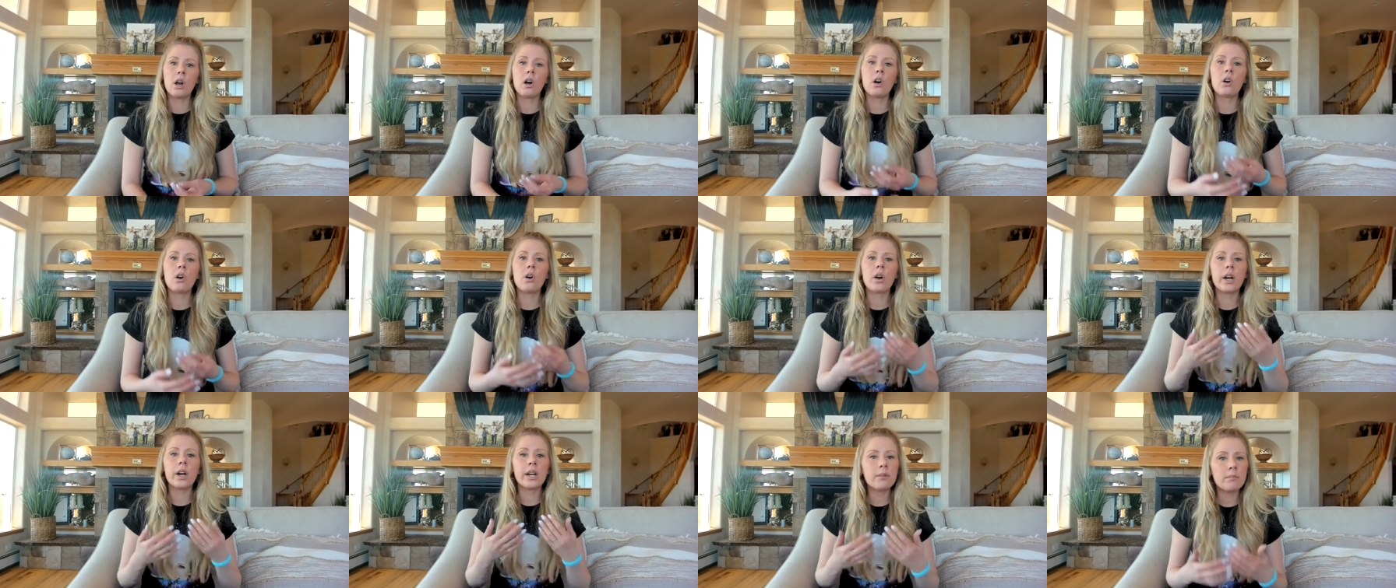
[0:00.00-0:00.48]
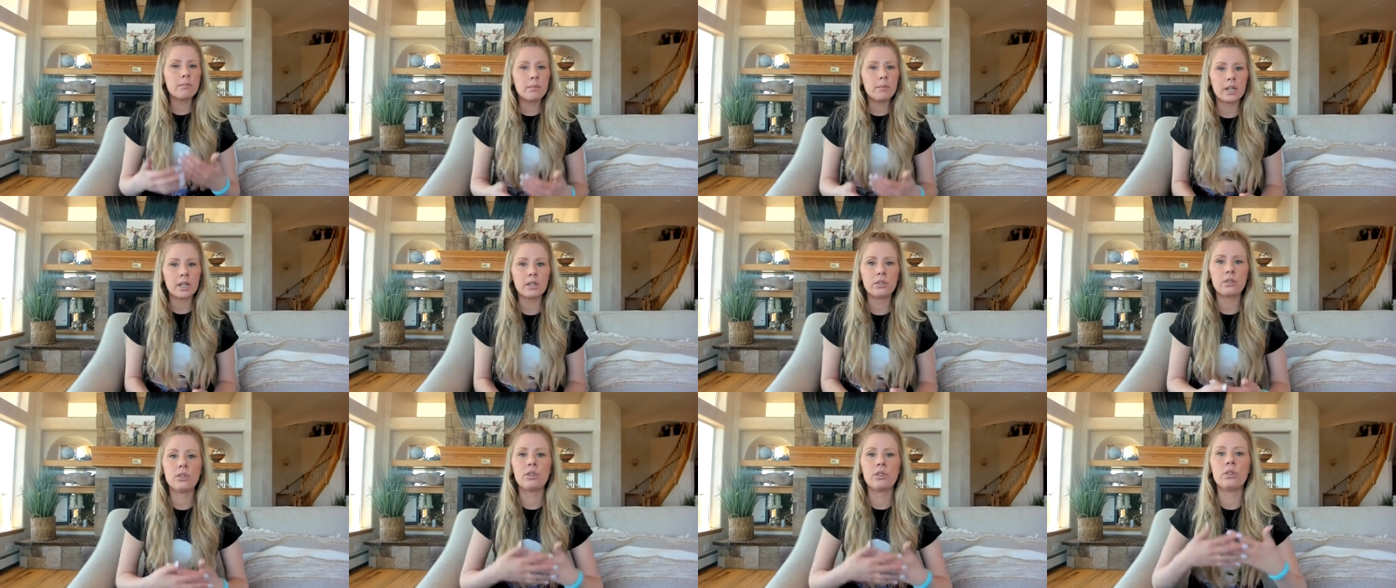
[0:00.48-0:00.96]
or I am
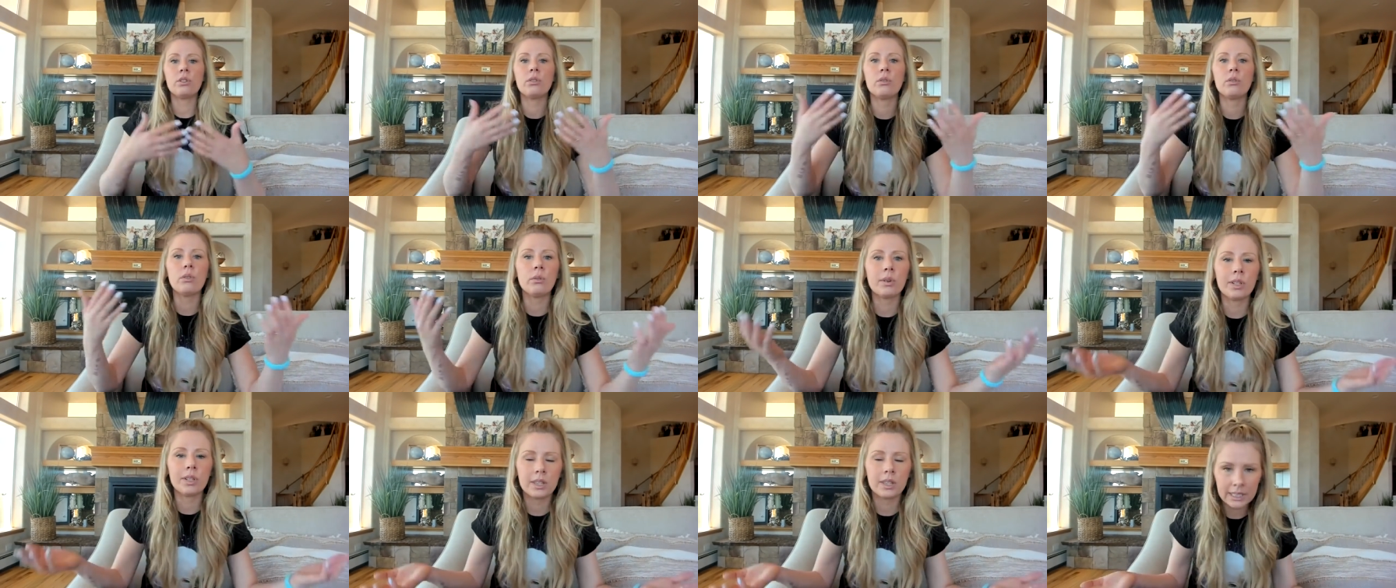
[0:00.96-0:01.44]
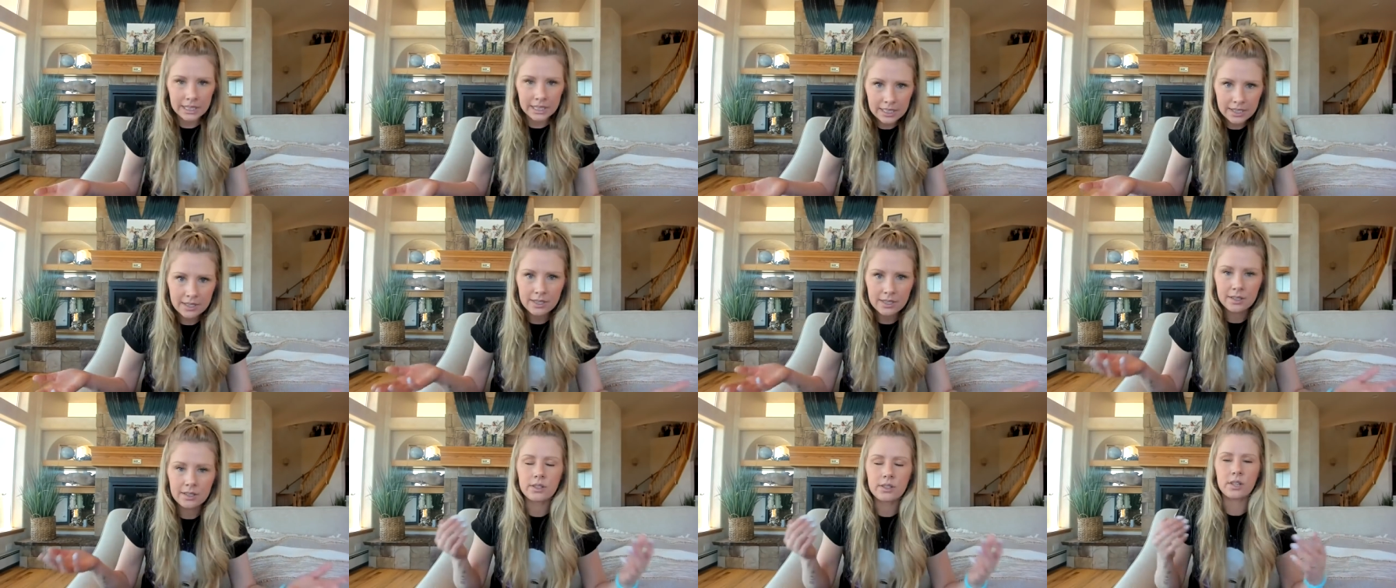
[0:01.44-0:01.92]
meant to
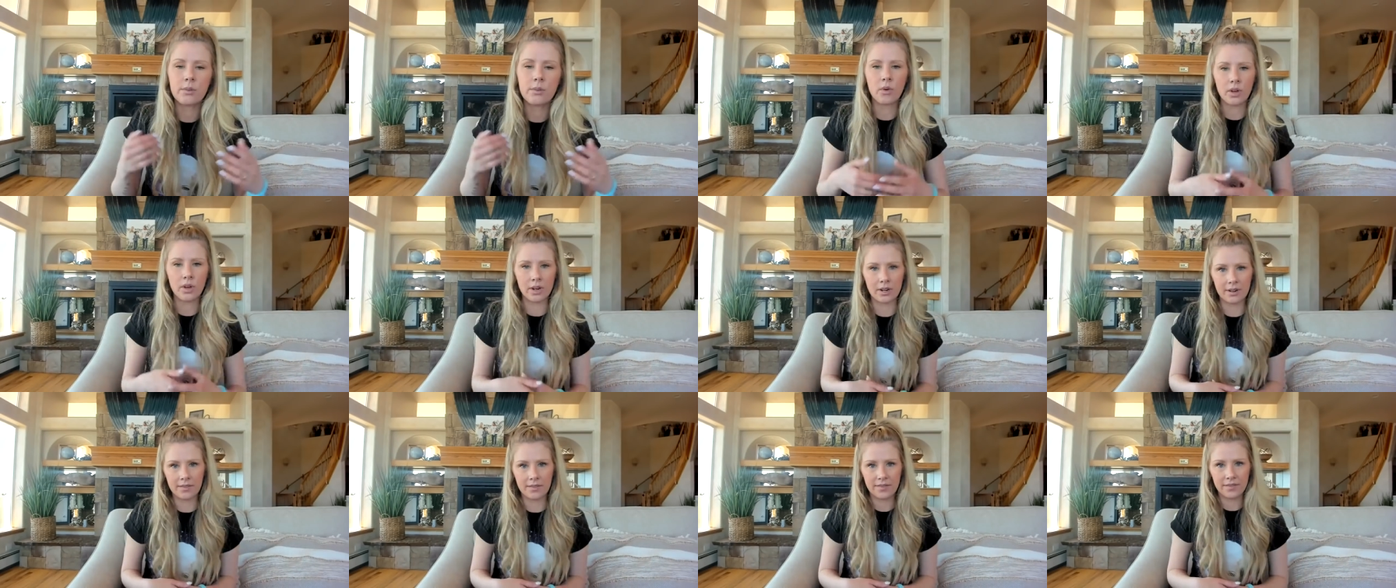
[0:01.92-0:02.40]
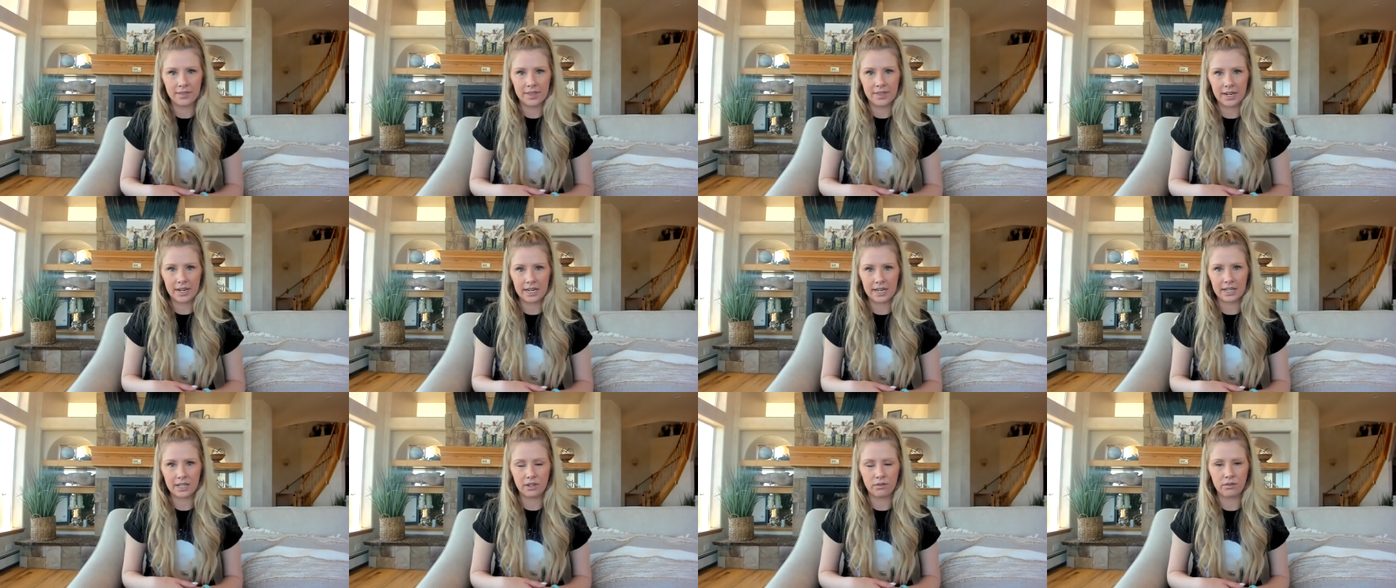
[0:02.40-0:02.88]
release someone that
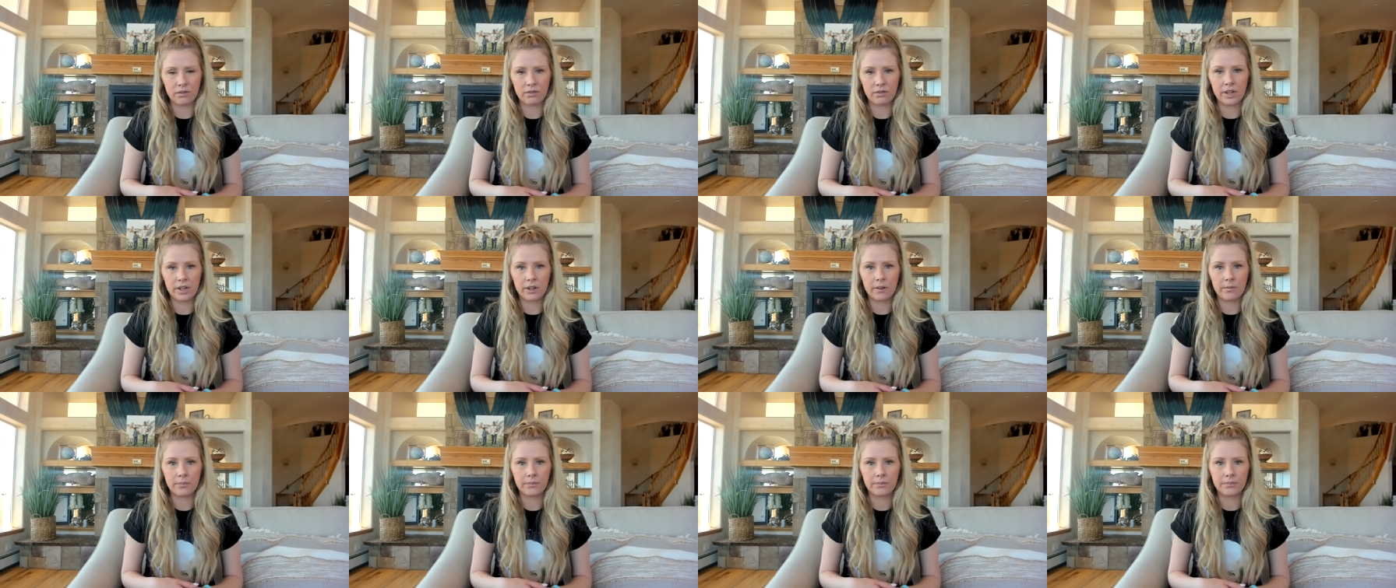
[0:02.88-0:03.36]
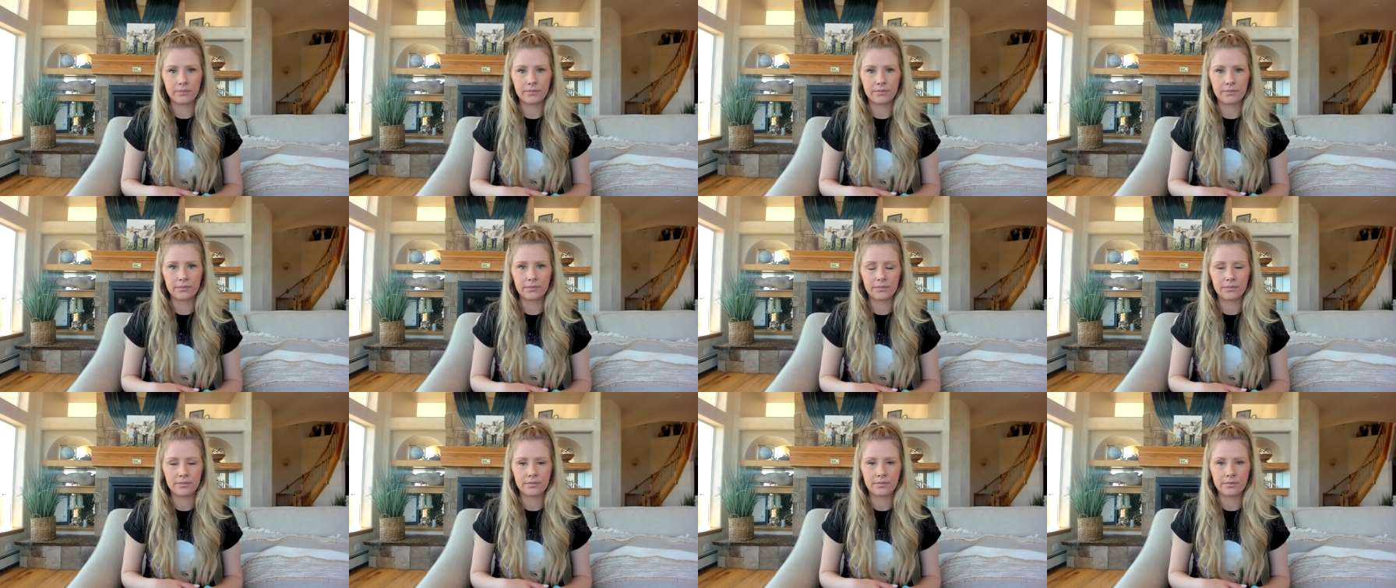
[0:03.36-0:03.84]
I can feel,
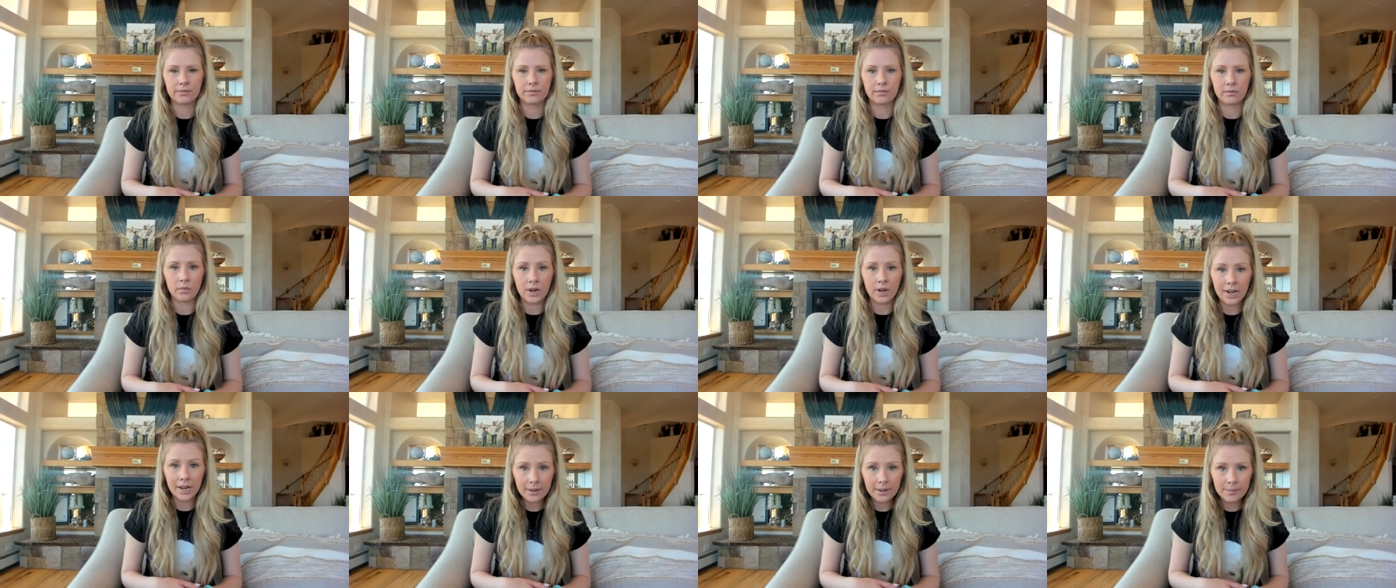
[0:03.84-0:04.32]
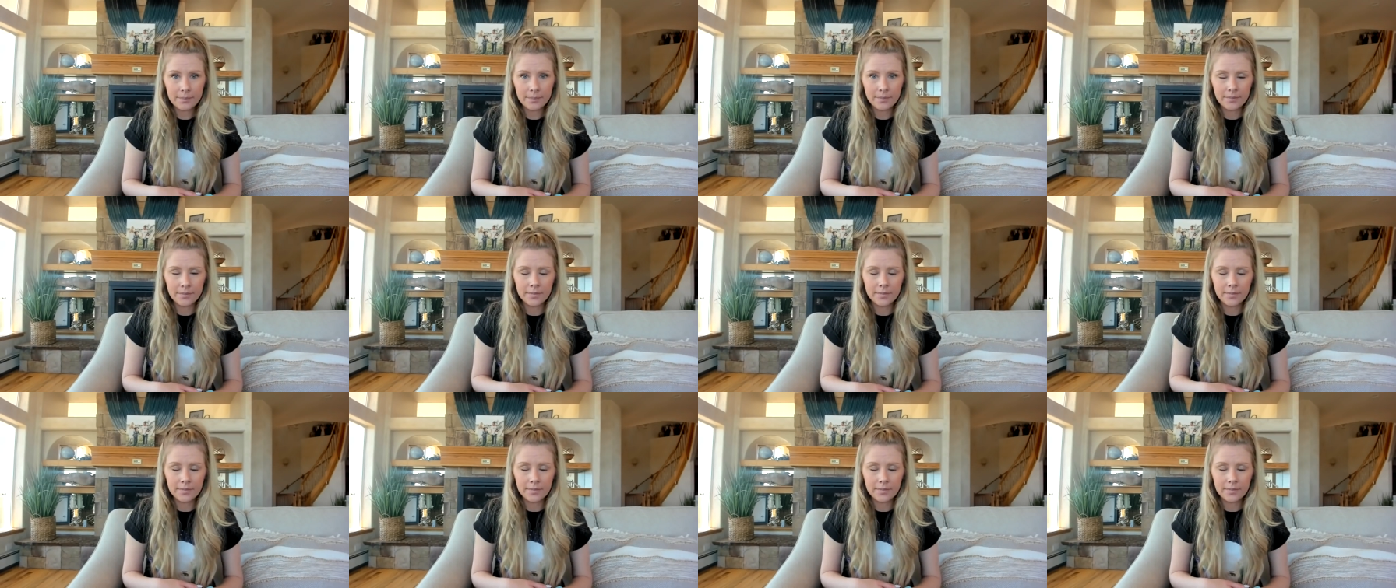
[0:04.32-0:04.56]
right?